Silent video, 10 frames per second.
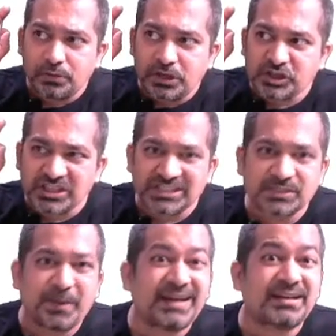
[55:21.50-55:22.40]

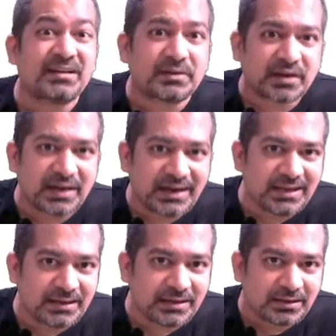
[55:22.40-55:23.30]
suspend
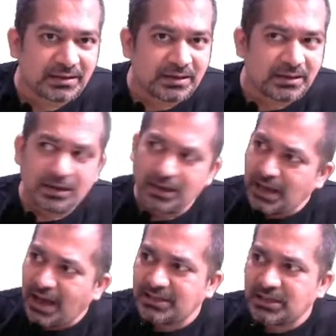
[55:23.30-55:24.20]
trading in
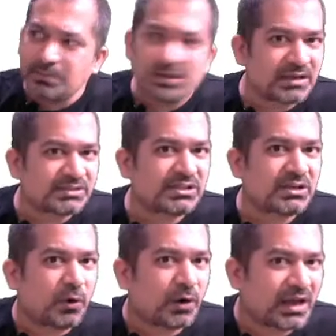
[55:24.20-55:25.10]
either
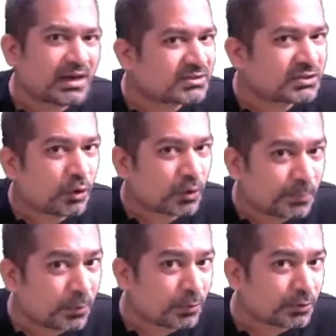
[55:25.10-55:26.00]
BSE or NSE or
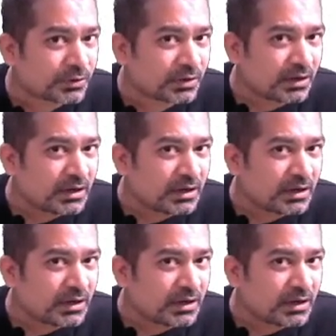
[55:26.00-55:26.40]
both